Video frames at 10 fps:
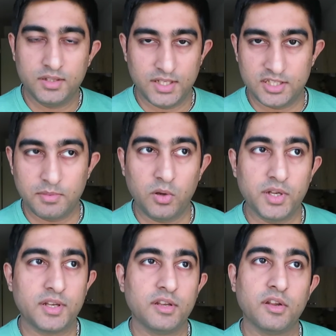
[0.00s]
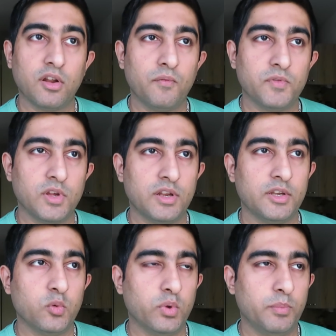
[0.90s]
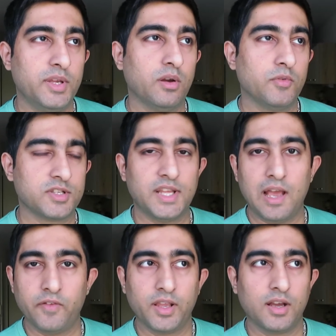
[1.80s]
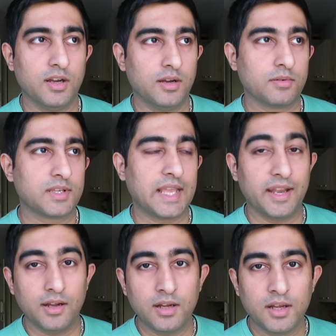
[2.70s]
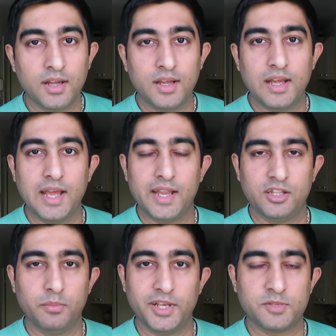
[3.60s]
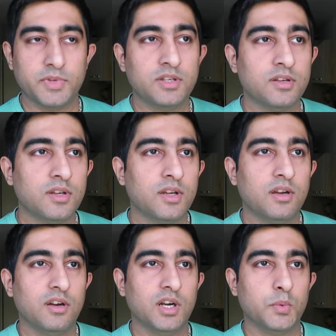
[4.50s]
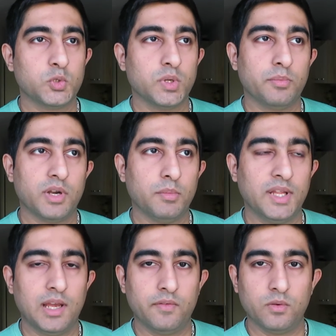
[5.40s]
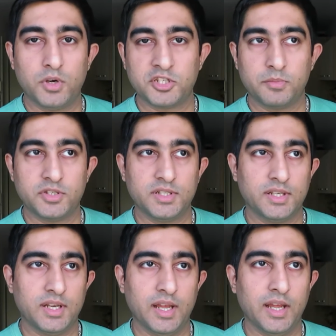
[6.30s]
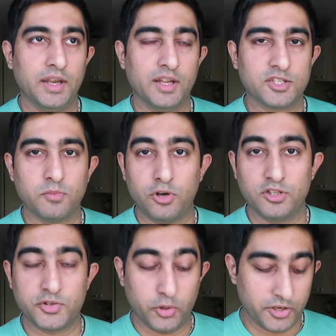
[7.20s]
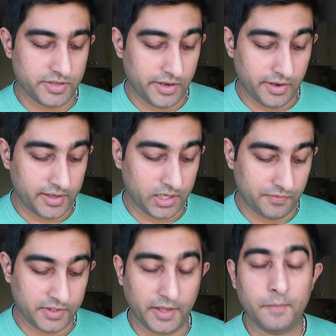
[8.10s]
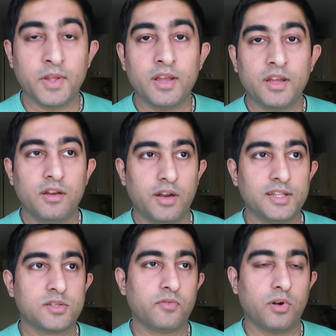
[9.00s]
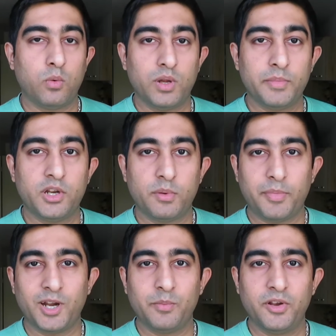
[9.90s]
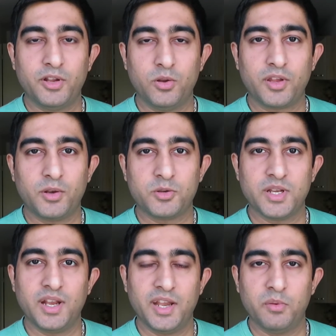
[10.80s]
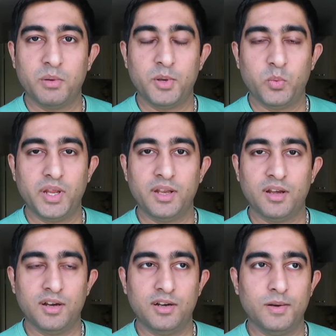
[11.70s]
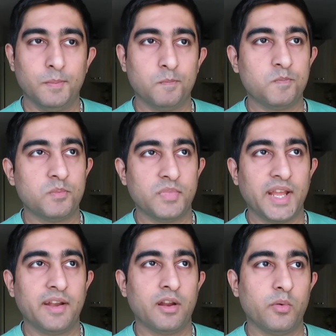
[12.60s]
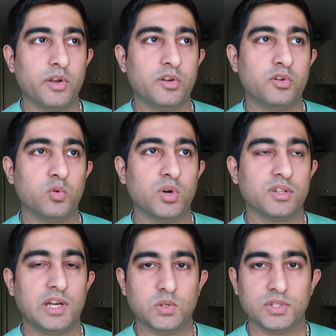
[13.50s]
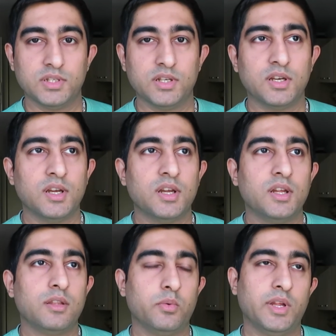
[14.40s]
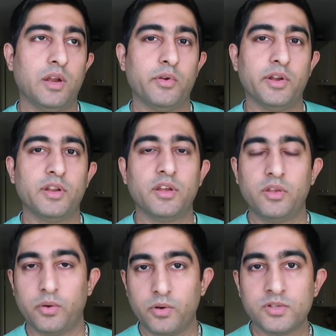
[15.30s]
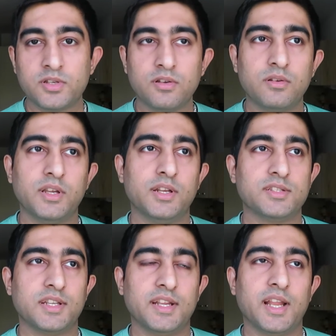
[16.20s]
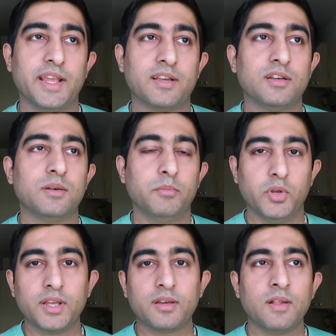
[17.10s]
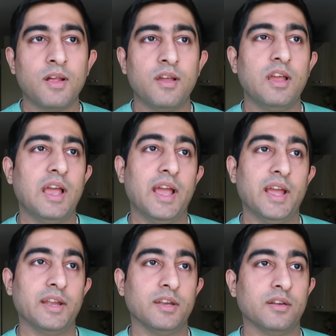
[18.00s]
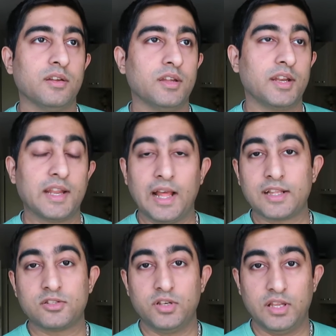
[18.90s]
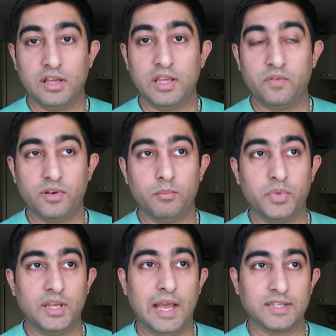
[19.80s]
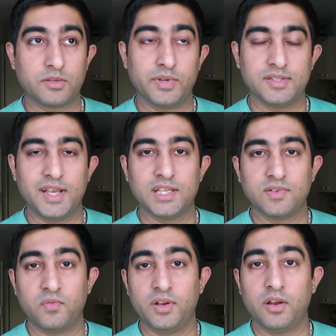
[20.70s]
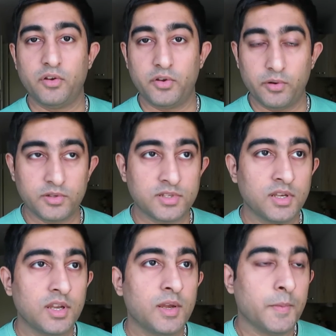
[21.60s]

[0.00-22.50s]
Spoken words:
That's about it. And you would be obviously having a keller at the basement, which will probably have your washing machine and a small storage area kind of a thing. Right, so for a 1 bedroom apartment, you're looking to shell anywhere between 900 to 1,300 euros in a city like Munich, and it can actually even be as crazy as 1,500 euros.